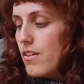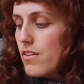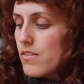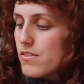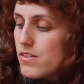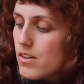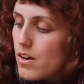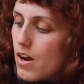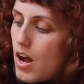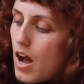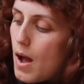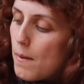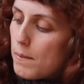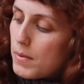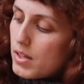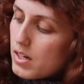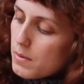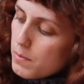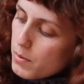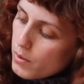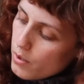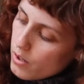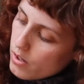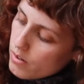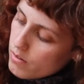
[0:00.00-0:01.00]
So I'm gonna
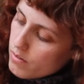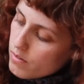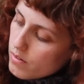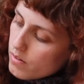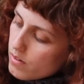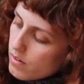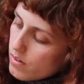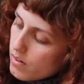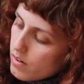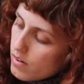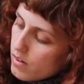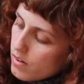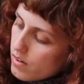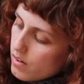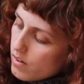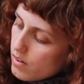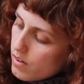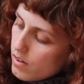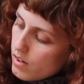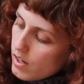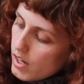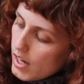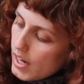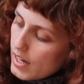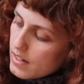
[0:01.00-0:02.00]
put,
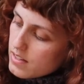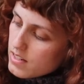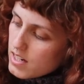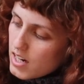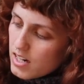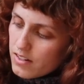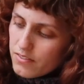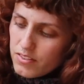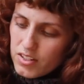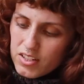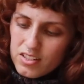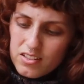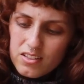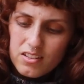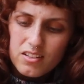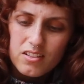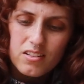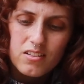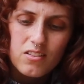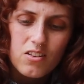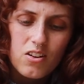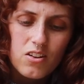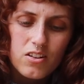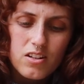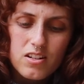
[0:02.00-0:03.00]
it's kind of like
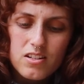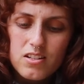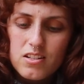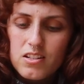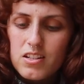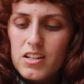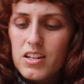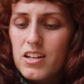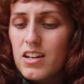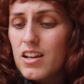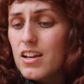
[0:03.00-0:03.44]
a, honestly,